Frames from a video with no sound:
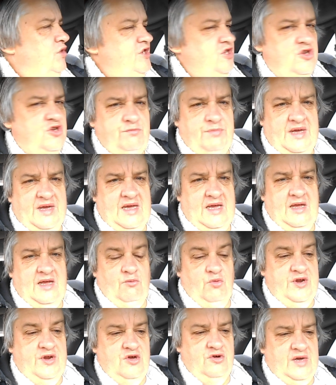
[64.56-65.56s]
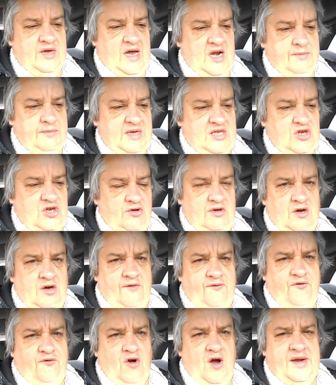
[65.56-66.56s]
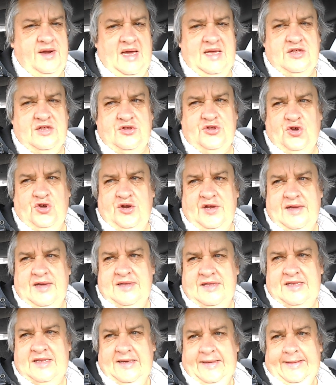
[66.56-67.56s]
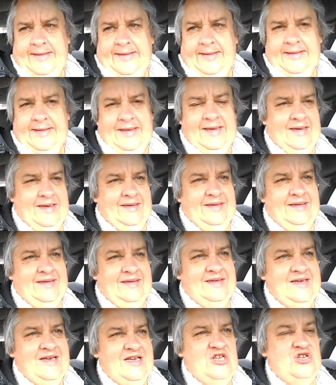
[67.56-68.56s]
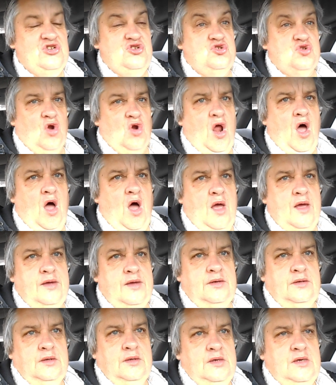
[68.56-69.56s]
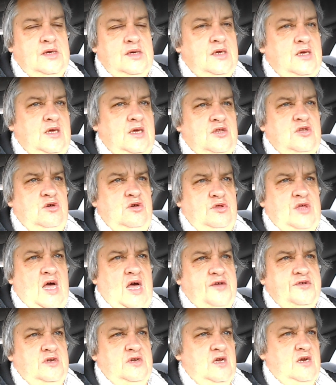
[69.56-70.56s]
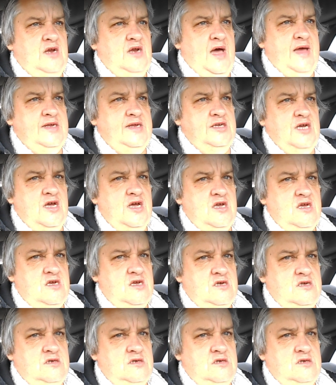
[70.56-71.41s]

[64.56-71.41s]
what are you going to be doing on Friday the 13th in July 2018?